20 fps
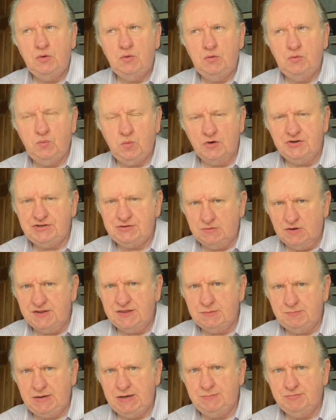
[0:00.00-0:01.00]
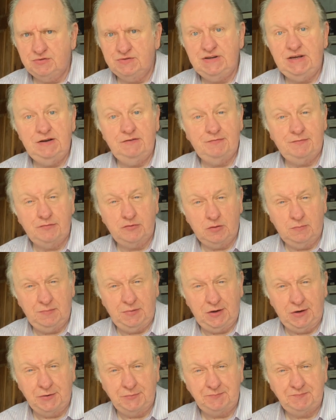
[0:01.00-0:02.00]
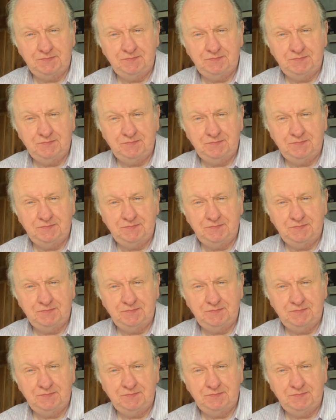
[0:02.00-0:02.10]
what do other people need from you?